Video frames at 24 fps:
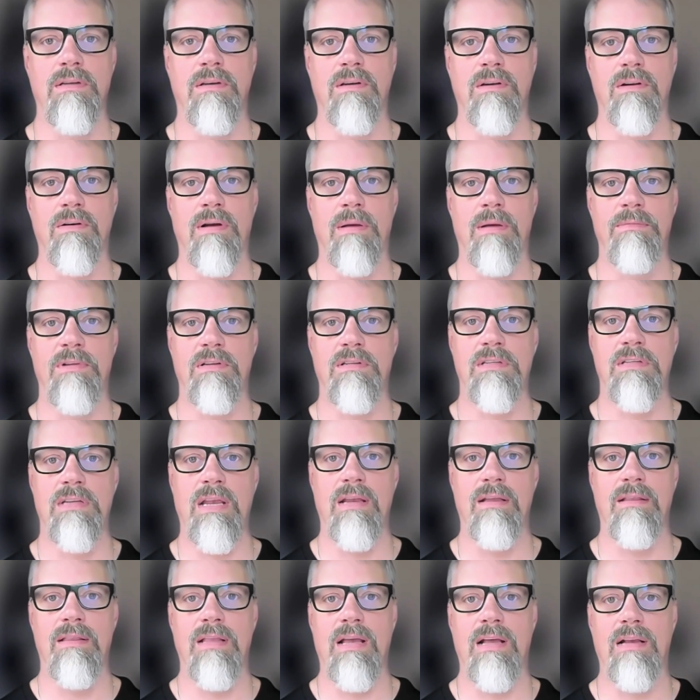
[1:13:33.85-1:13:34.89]
You know, I'm not
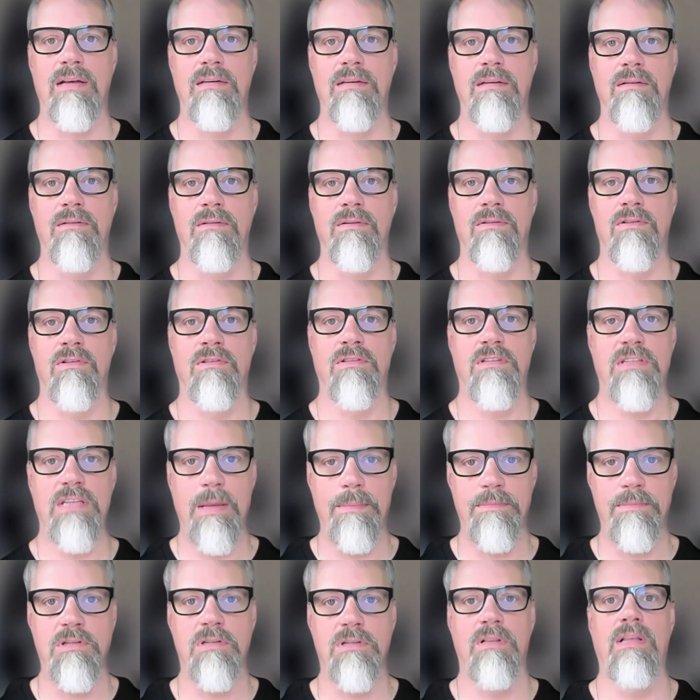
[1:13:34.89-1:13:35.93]
saying that, you know,
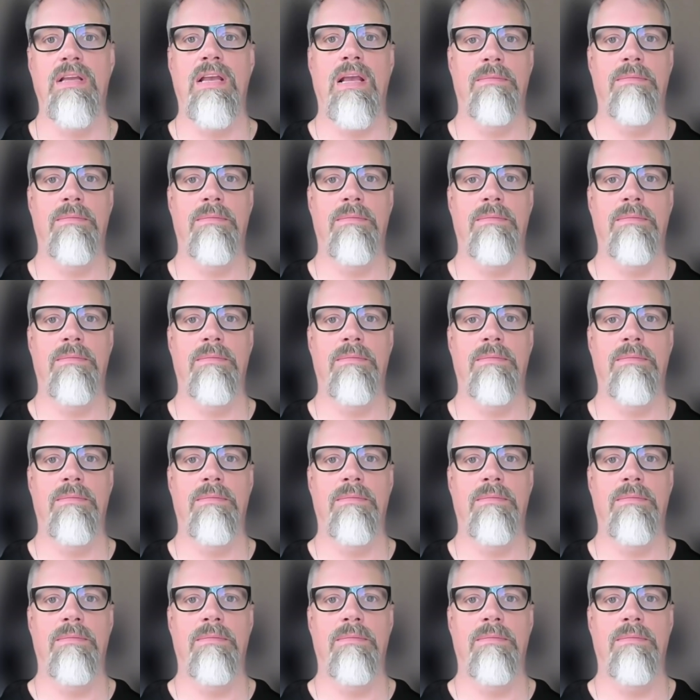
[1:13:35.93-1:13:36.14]
conceptually.